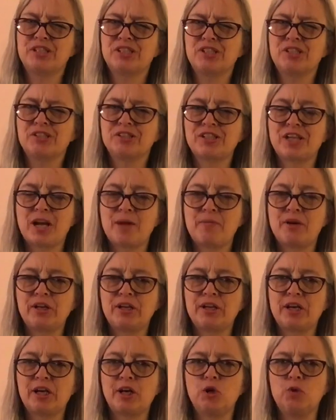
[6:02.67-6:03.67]
little time on it.
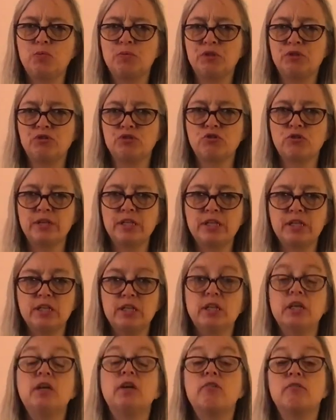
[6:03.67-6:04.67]
I hope you enjoyed it.
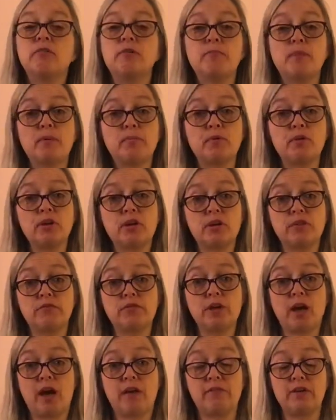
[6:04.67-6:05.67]
Remember, if you
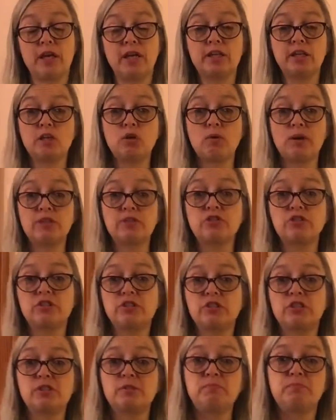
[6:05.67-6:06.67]
have any
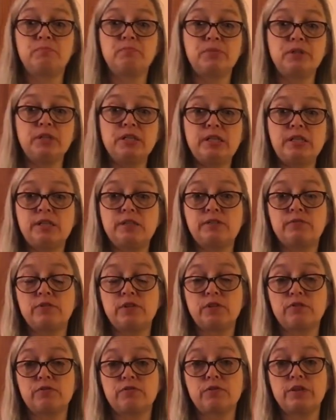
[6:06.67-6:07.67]
questions, please feel
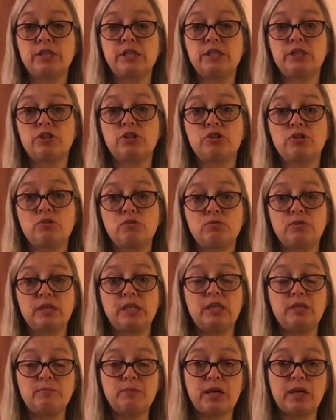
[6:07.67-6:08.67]
free to
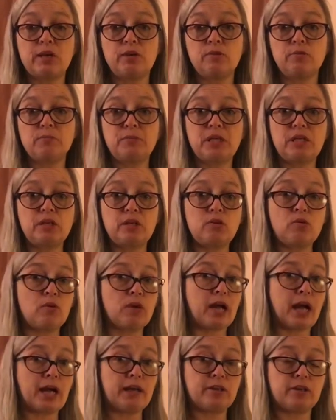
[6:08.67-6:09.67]
email me or
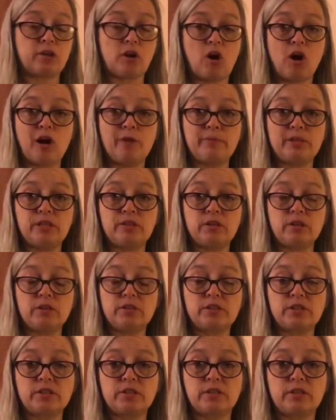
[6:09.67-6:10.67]
add a comment
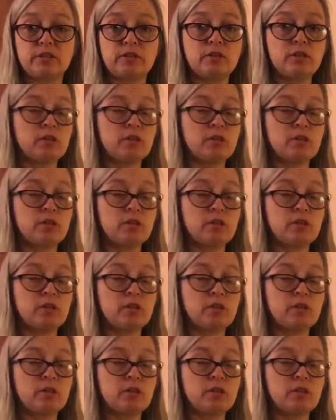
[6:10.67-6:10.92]
onto the